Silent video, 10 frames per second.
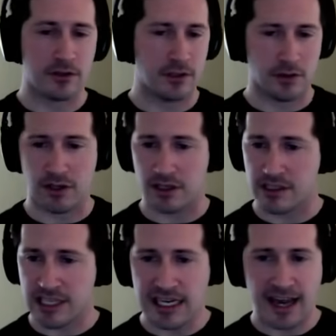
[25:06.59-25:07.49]
the
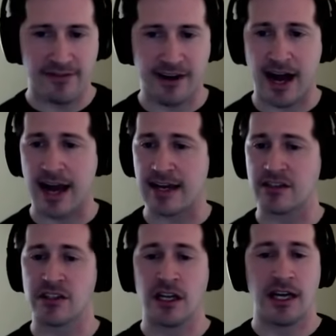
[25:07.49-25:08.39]

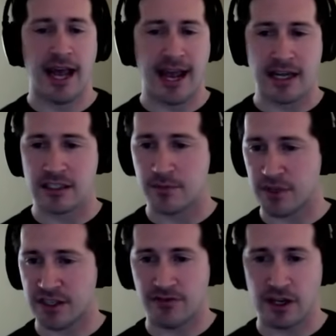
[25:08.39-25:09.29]
CDFIs and
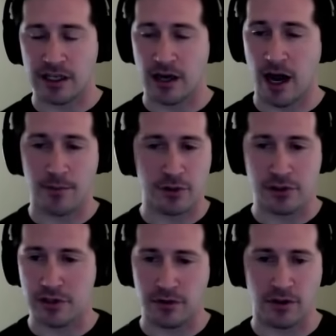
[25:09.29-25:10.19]
specific
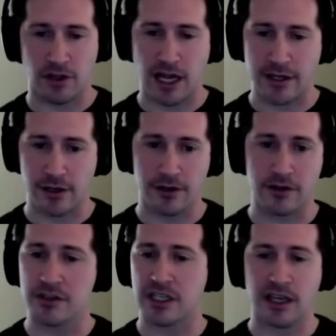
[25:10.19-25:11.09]
opportunities with lenders,